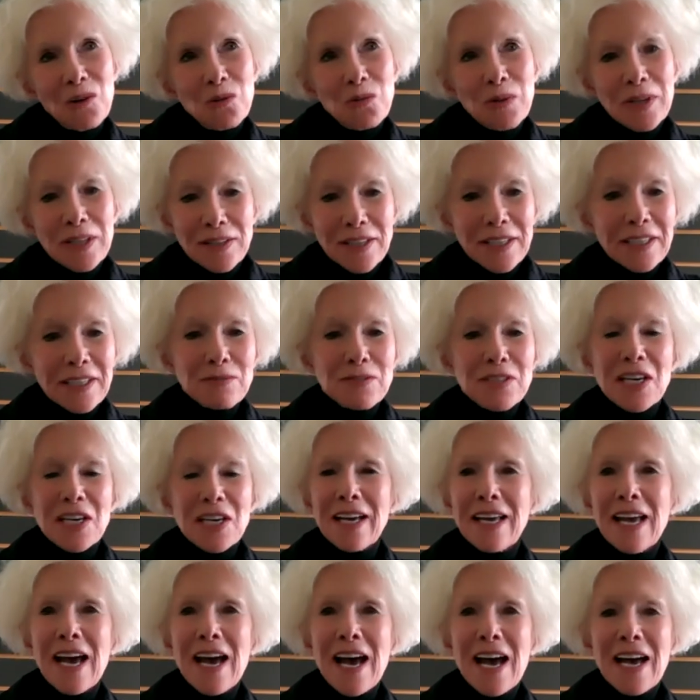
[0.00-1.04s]
We think of
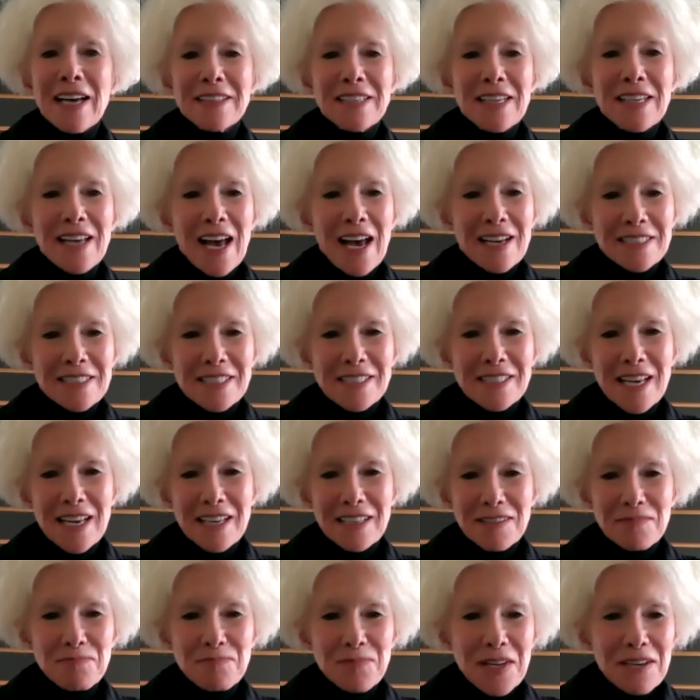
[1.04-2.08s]
Diane as
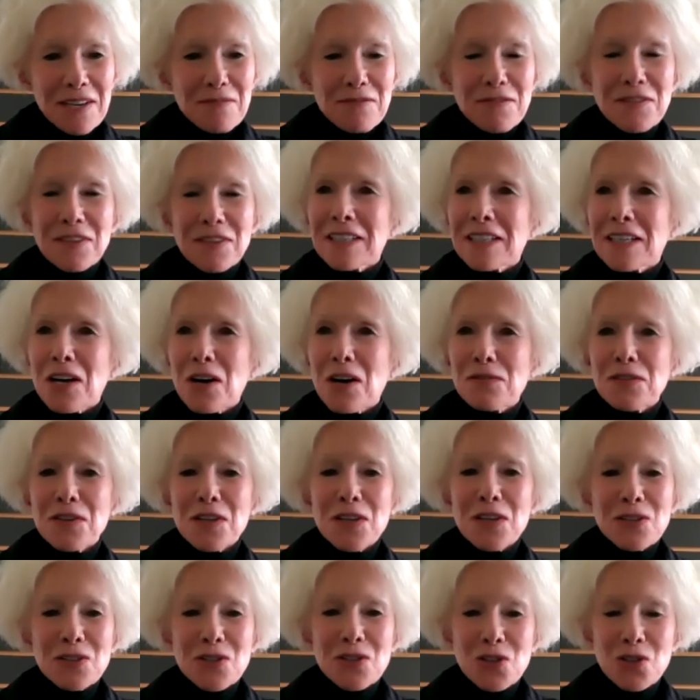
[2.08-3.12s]
a
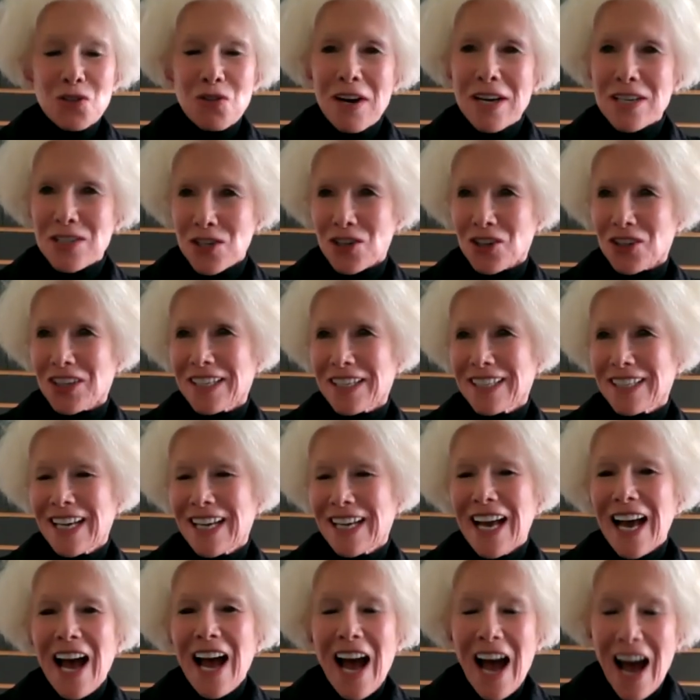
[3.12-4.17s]
Philadelphia treasure,
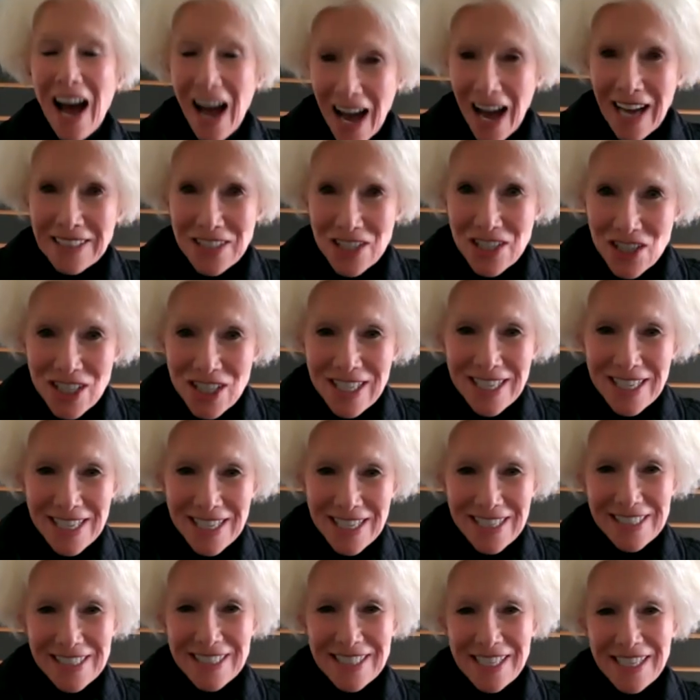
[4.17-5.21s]
and she
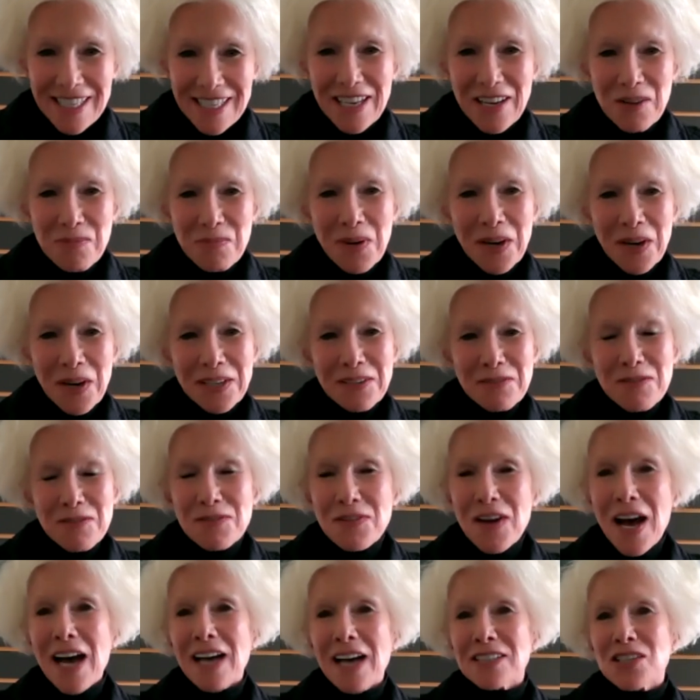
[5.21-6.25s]
is, but in
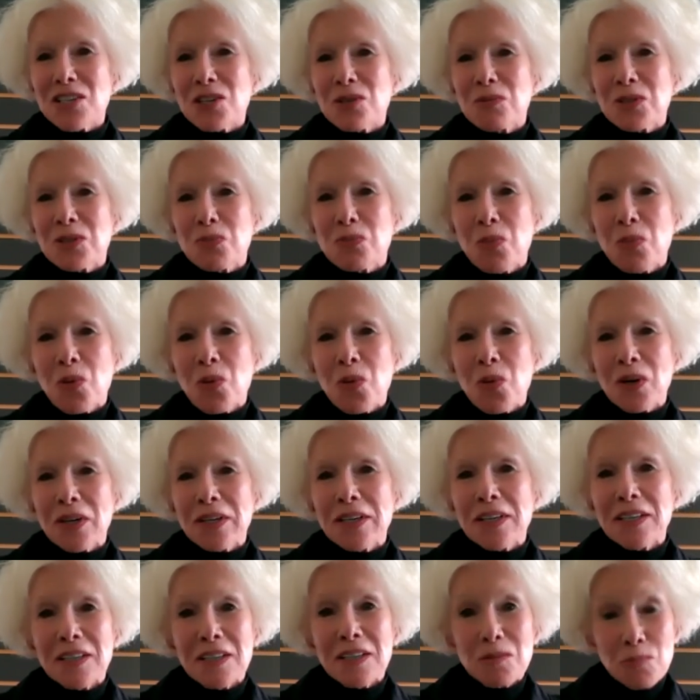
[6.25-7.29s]
fact, she was
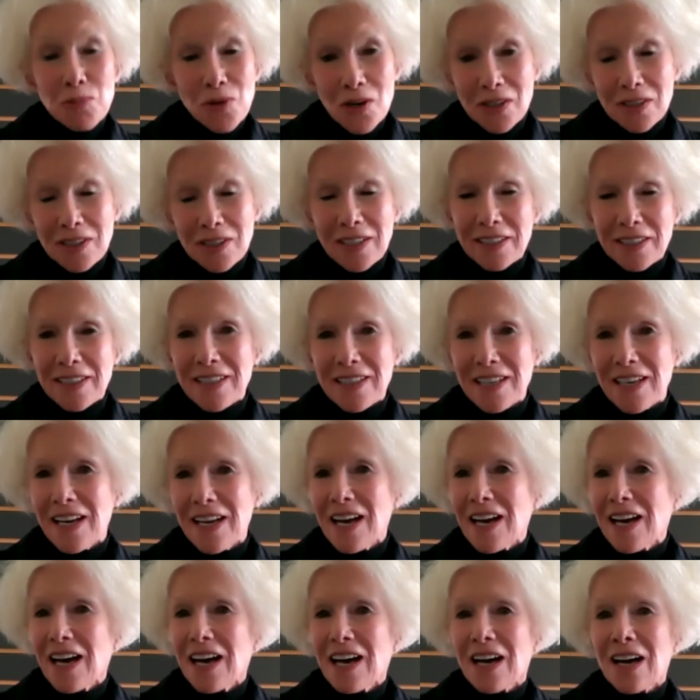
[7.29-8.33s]
born in Brooklyn.
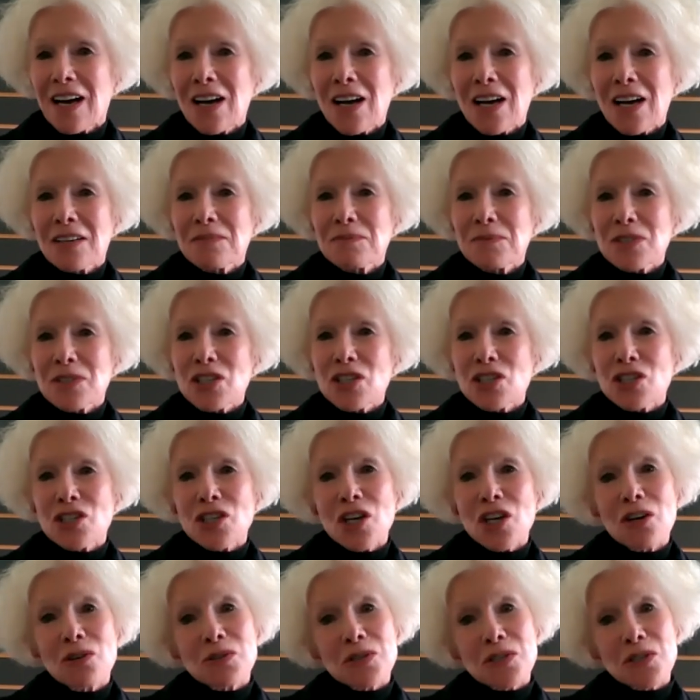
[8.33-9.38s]
She
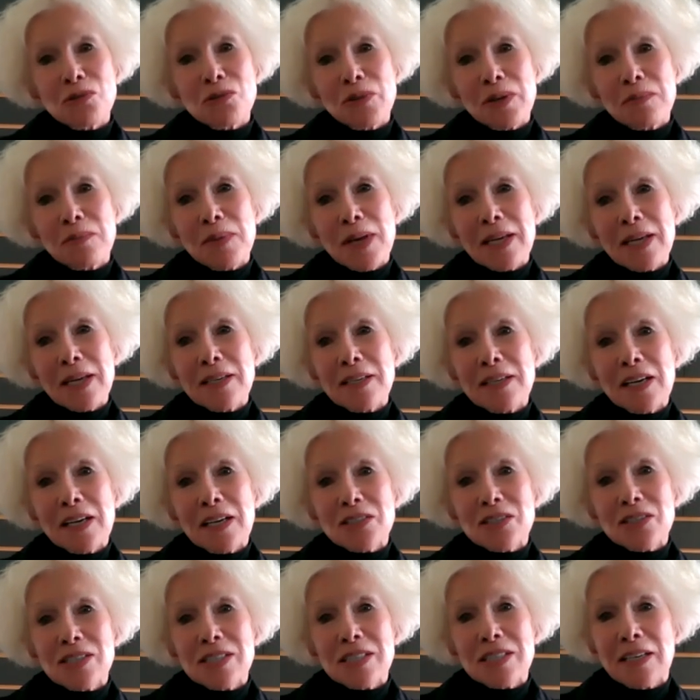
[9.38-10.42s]
chose to remain in
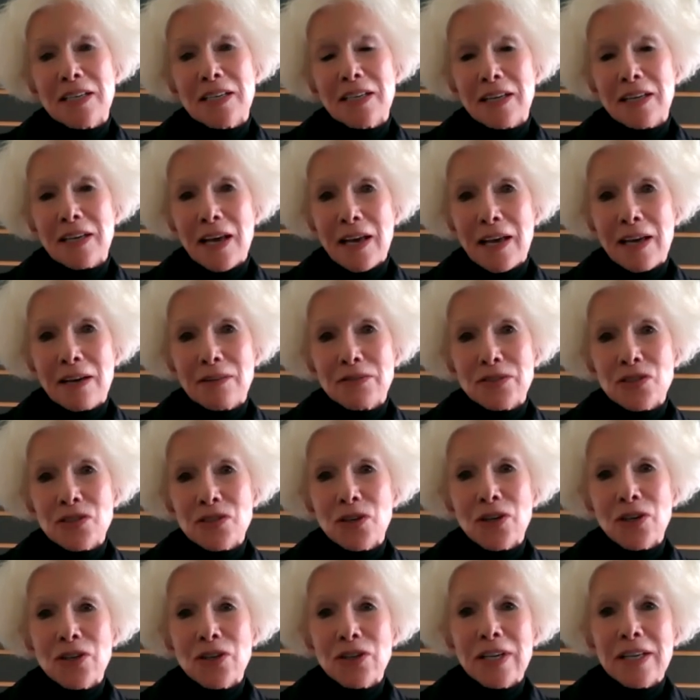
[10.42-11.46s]
our city
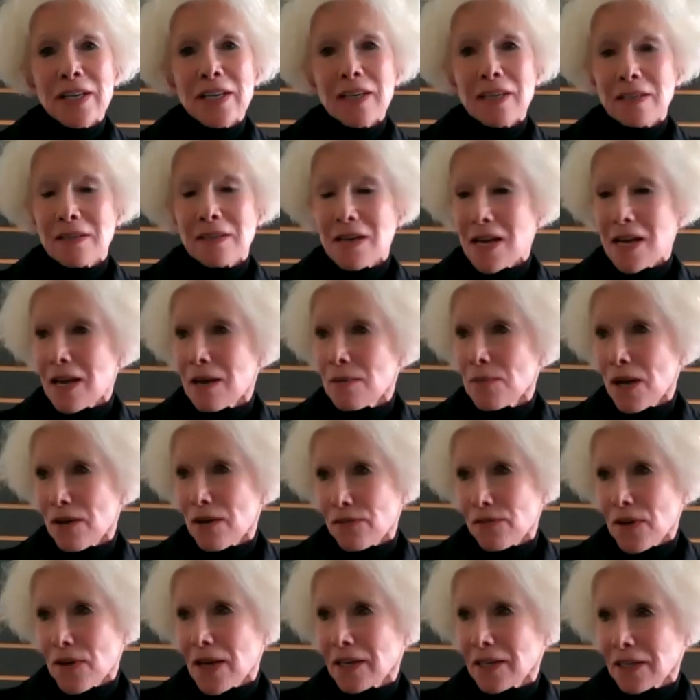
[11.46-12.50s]
after earning an
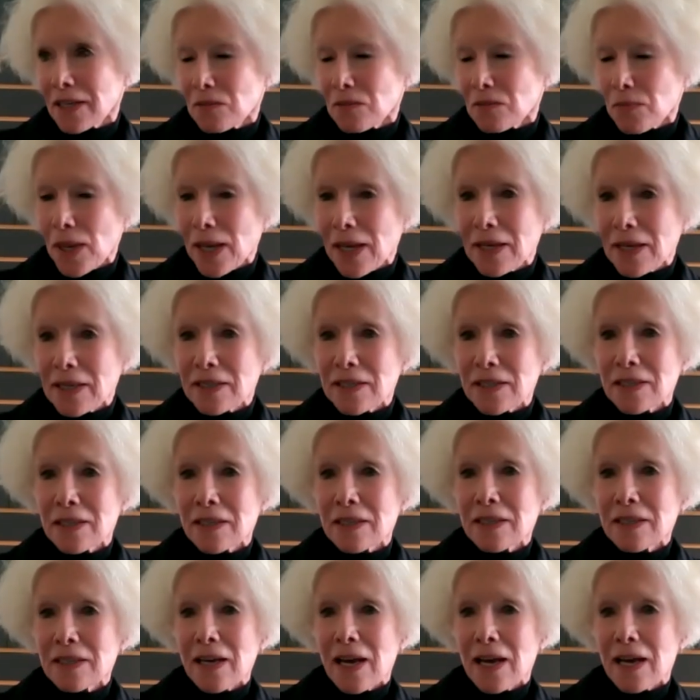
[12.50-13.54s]
MFA in
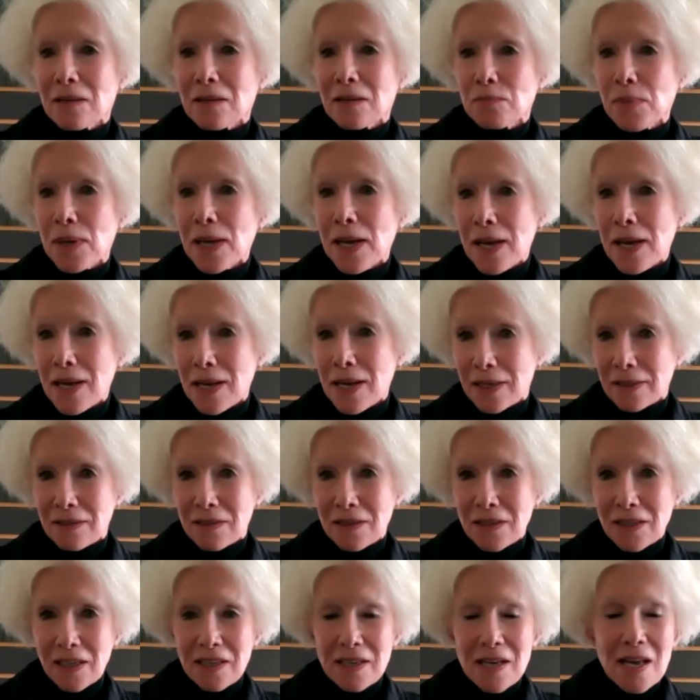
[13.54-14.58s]
painting at
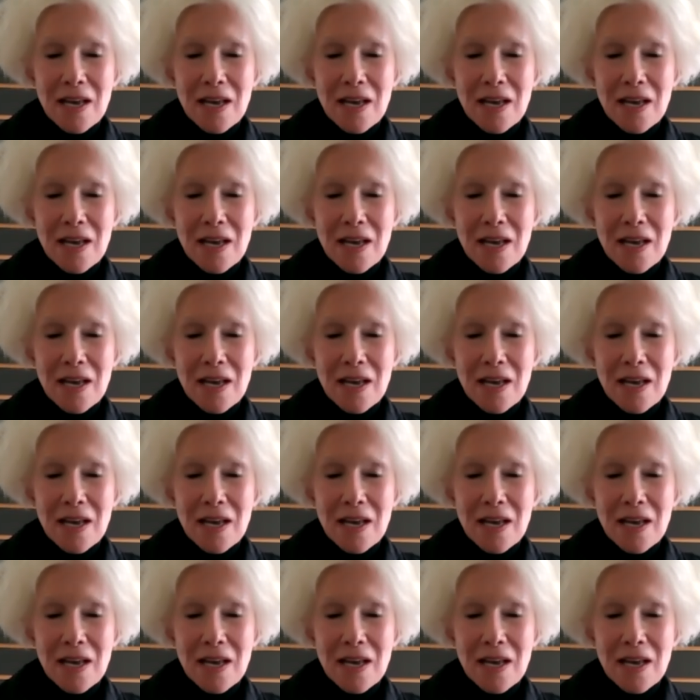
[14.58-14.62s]
Penn.